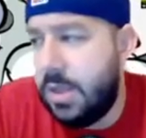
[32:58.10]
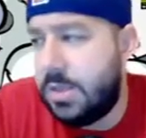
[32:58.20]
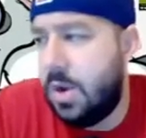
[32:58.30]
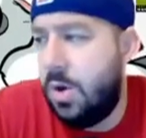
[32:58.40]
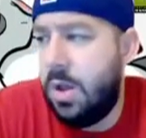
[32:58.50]

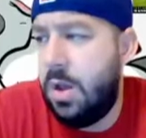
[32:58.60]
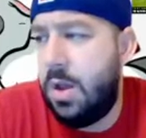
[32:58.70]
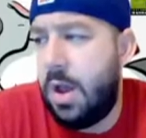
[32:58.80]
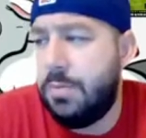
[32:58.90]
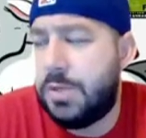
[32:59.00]
so
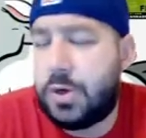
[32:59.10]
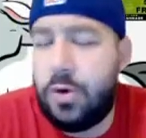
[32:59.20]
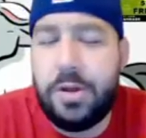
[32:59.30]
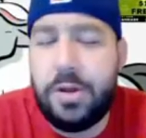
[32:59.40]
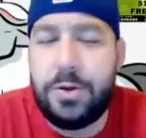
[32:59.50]
I'm
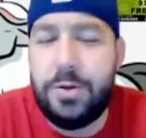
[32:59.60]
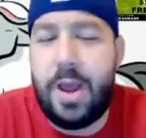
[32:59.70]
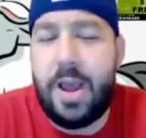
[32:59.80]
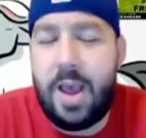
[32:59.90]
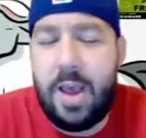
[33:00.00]
scrolling
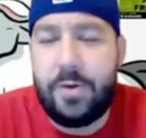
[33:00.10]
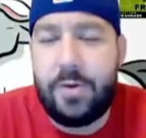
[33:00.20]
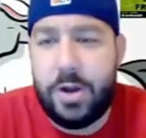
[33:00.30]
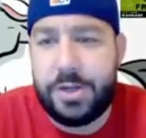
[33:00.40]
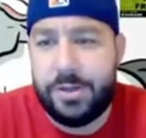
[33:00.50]
through. I have a
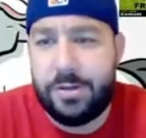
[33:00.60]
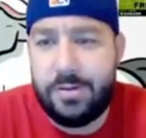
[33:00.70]
question.